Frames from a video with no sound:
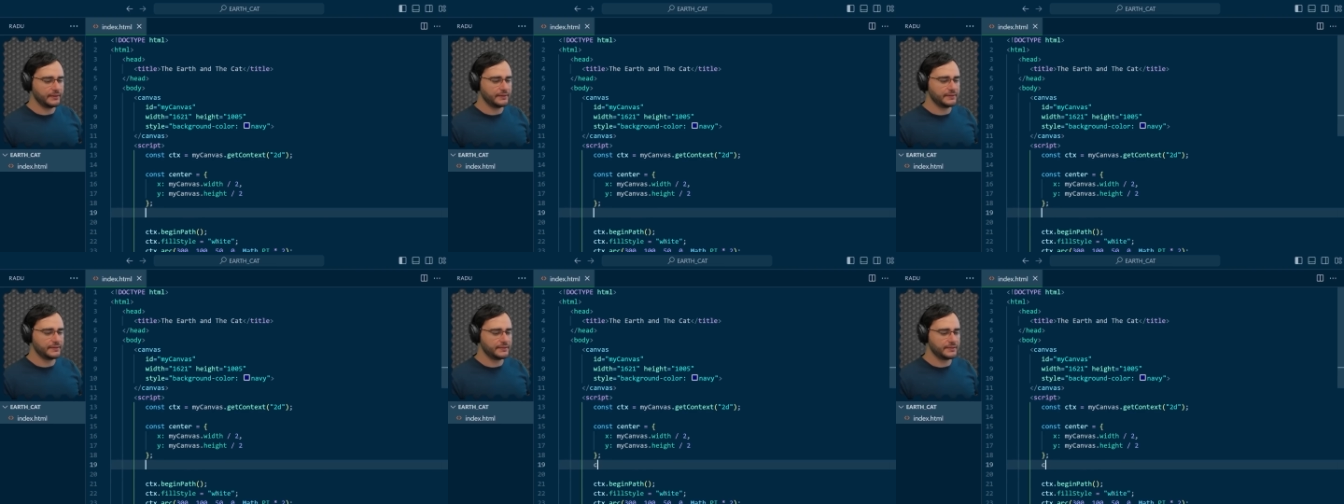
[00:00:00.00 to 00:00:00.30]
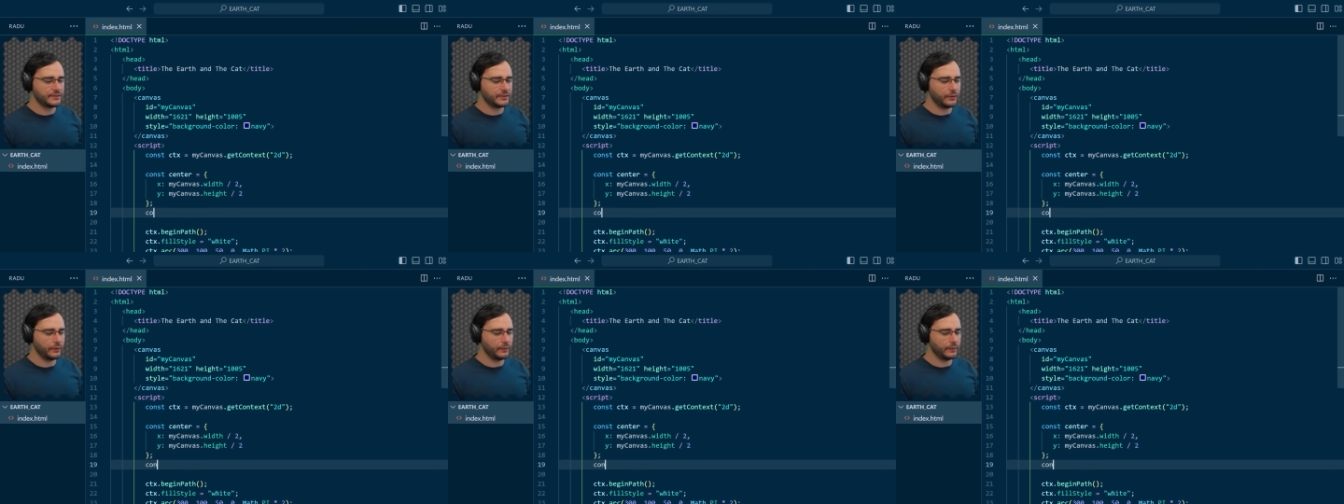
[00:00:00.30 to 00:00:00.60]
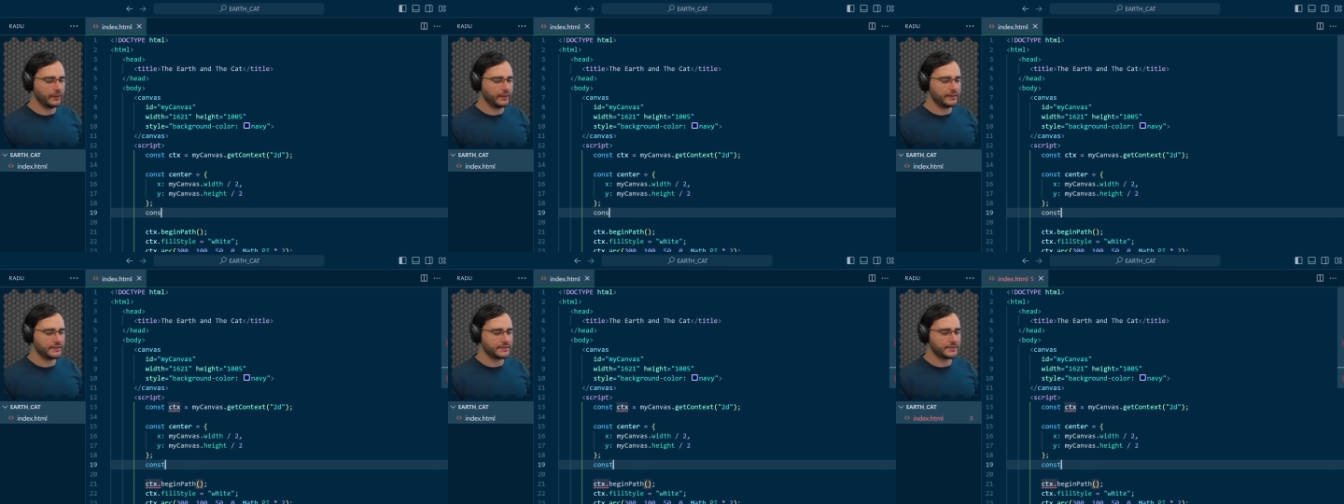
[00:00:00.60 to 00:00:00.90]
So
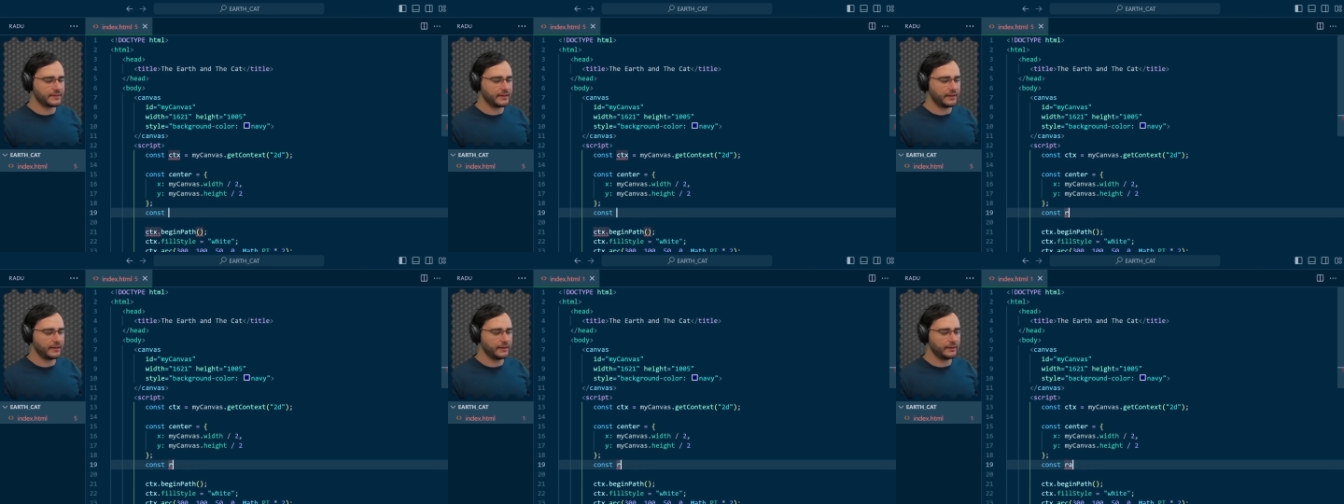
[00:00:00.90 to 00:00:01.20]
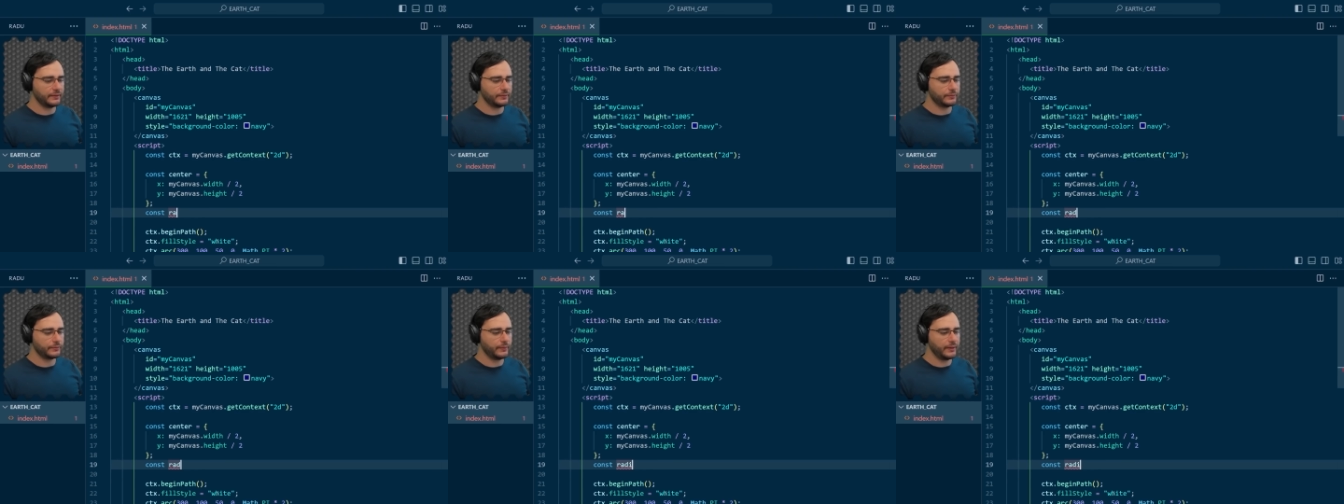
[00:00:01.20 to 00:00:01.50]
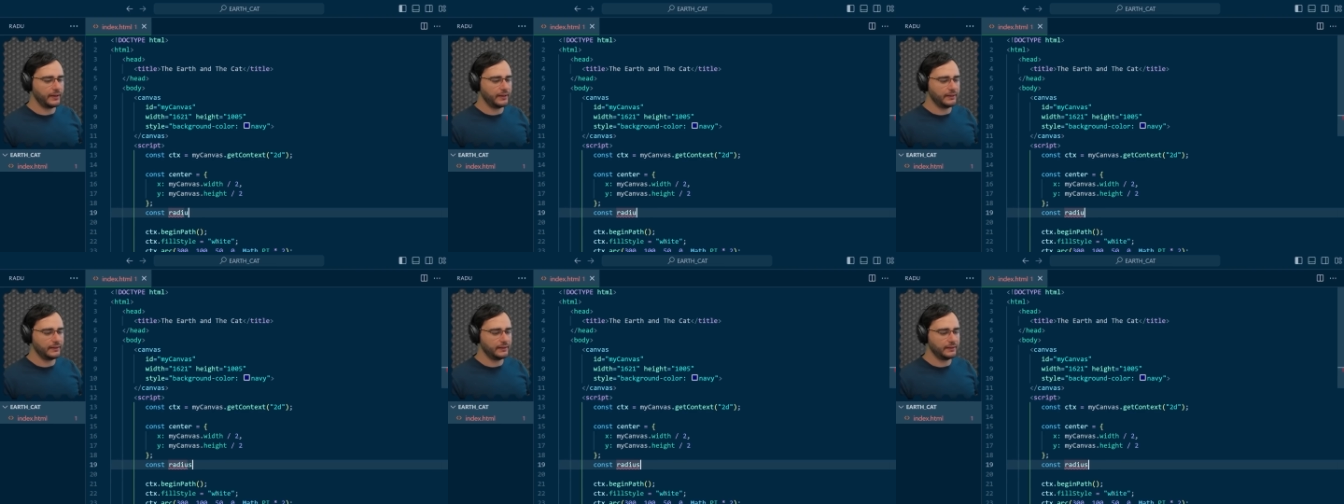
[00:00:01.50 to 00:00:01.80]
let's say
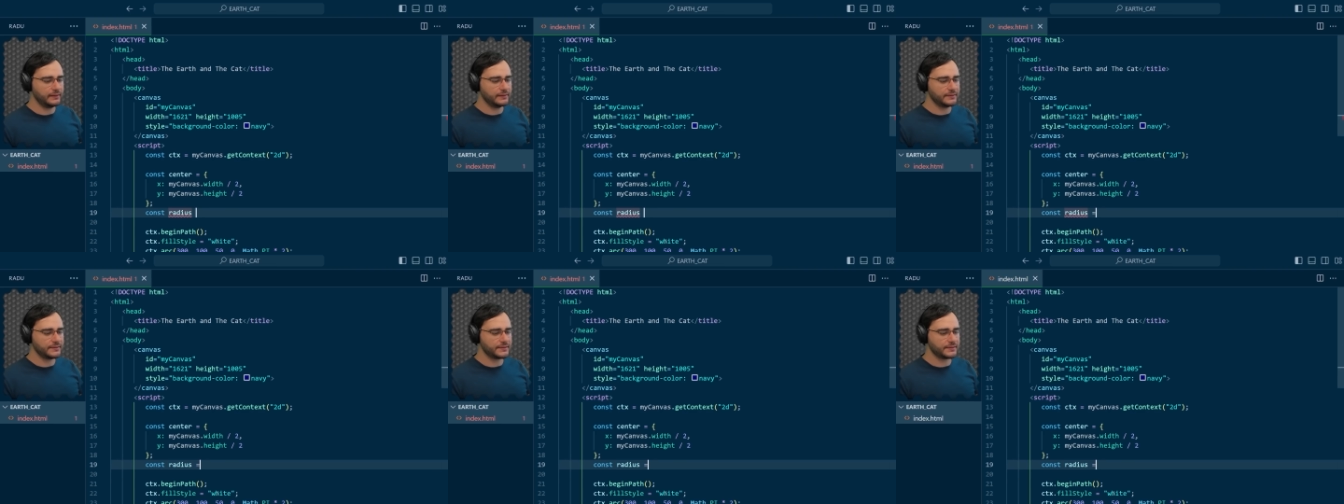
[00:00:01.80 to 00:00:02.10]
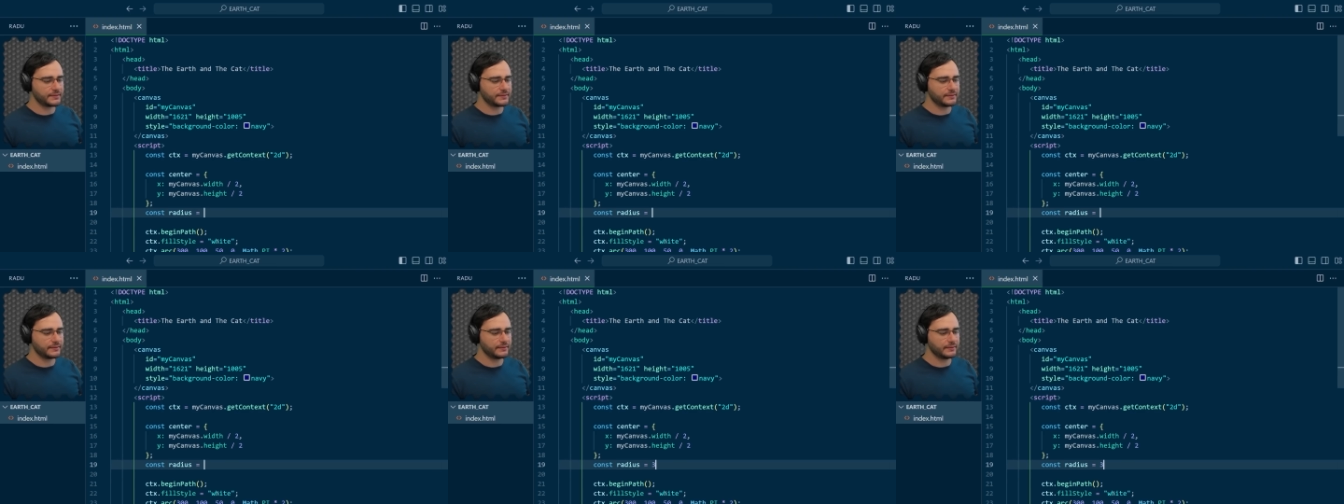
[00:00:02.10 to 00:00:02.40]
radius